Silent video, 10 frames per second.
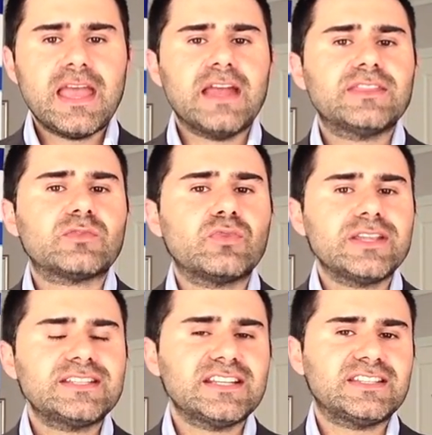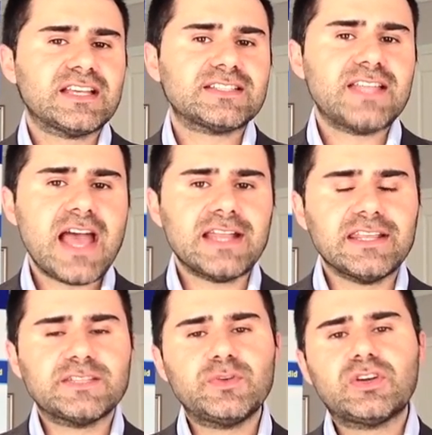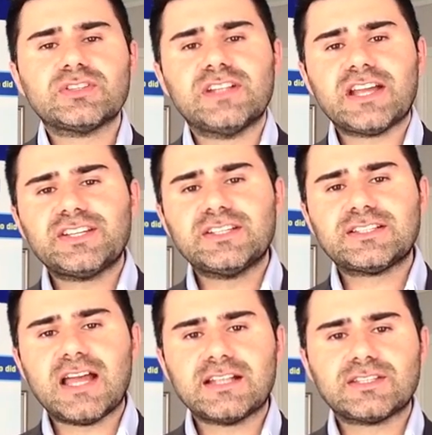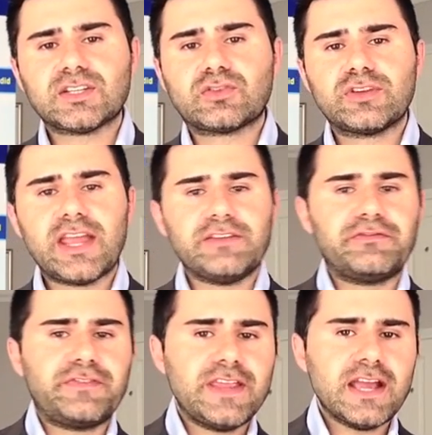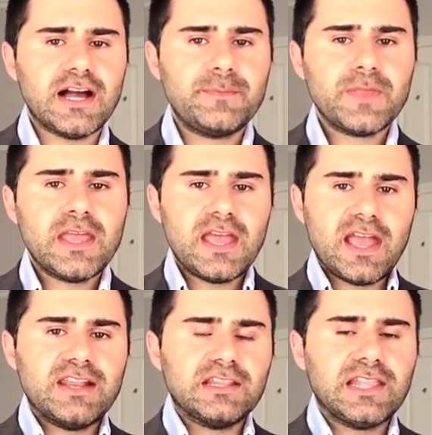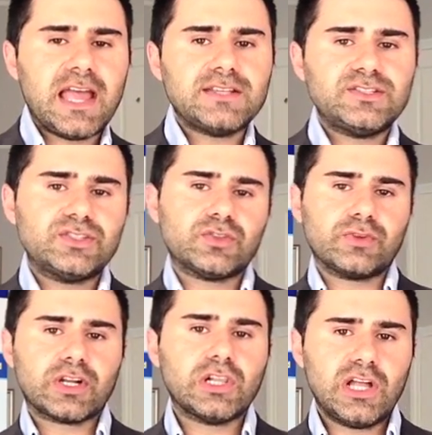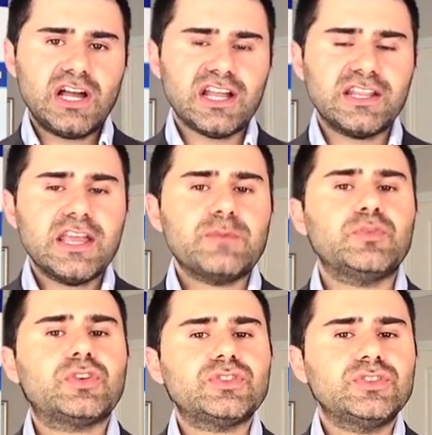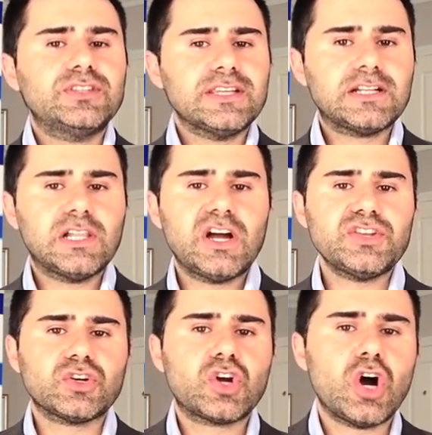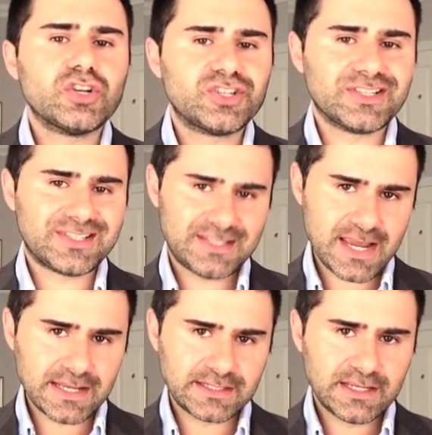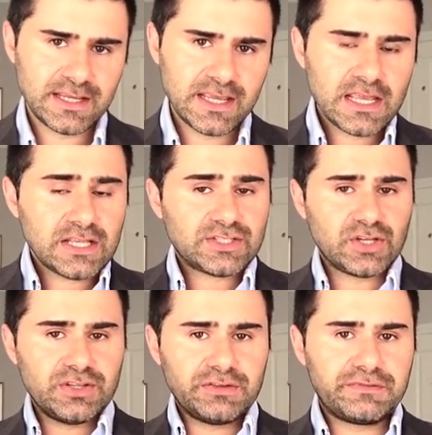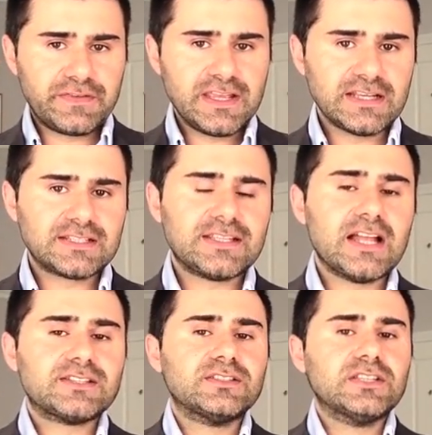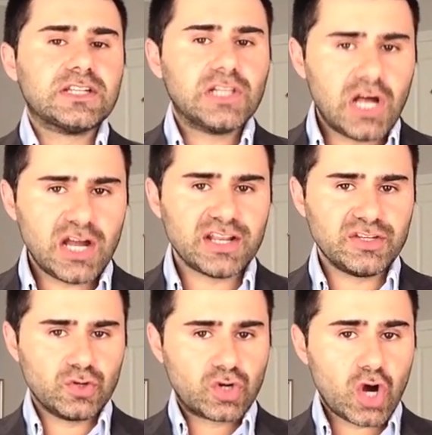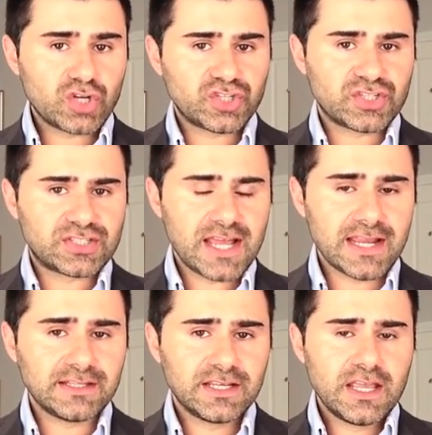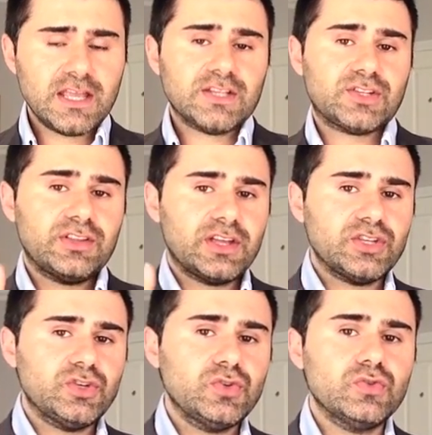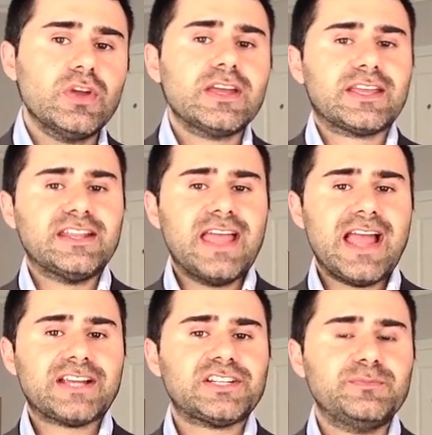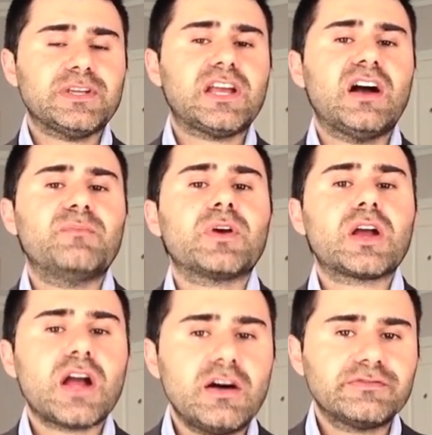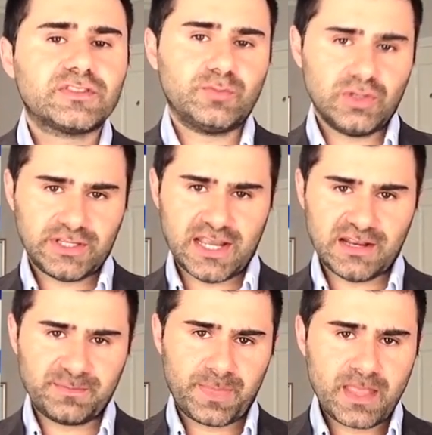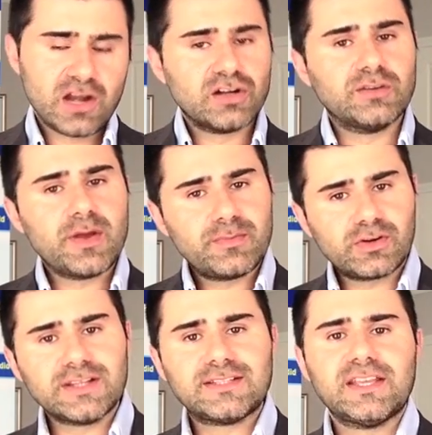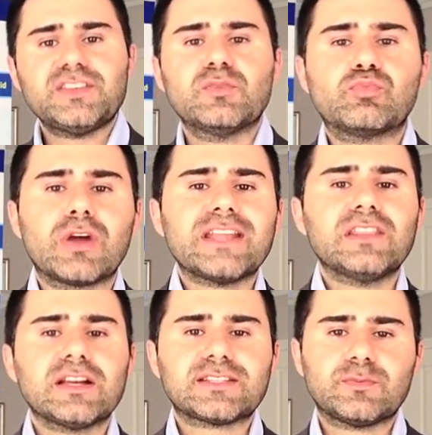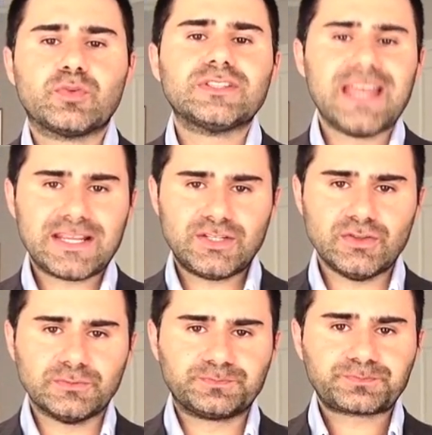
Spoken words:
And the reason it does that is because it actually starts to create fear and allows you to recline because you decline your conscious state. So the fear starts to decline your conscious state so that you can actually become comfortable again. Remember I said your brain likes to protect you.